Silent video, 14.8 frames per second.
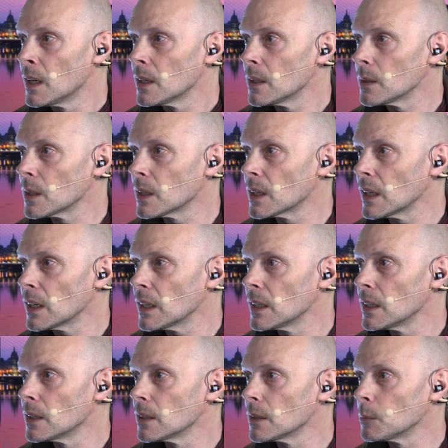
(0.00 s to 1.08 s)

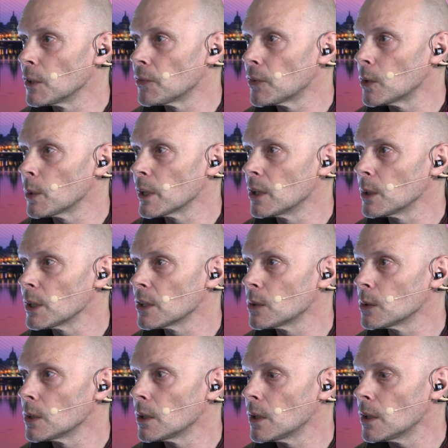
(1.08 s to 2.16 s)
Okay, before we going
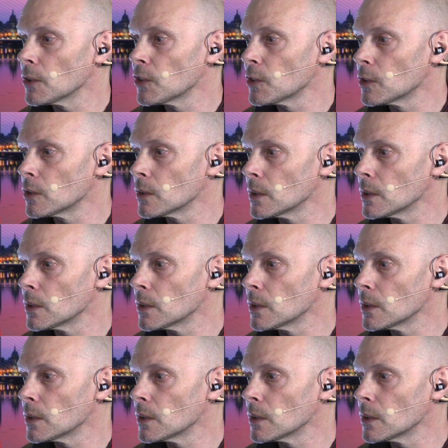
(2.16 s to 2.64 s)
to the last